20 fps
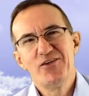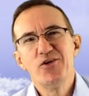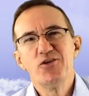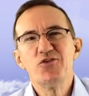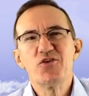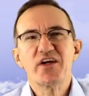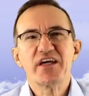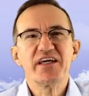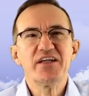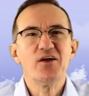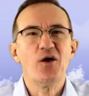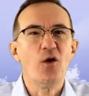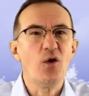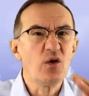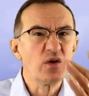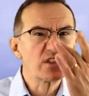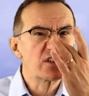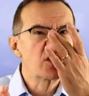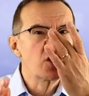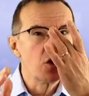you can
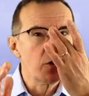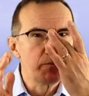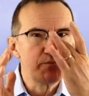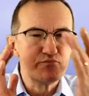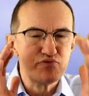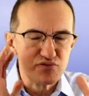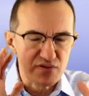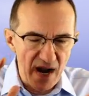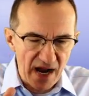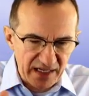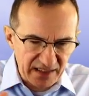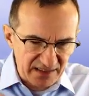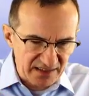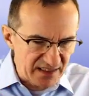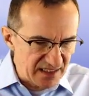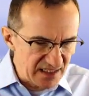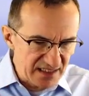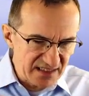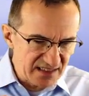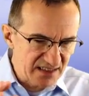also
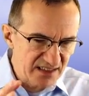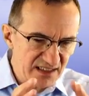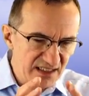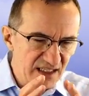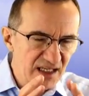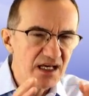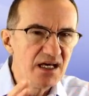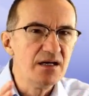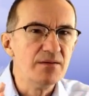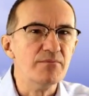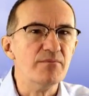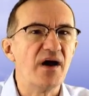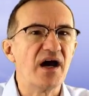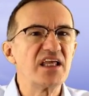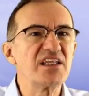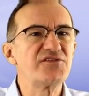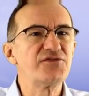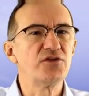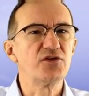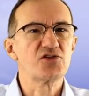practice
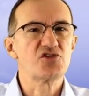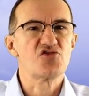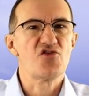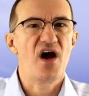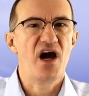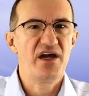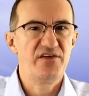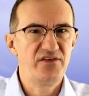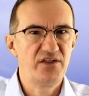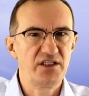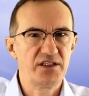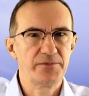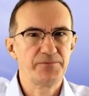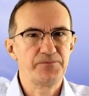mindful driving.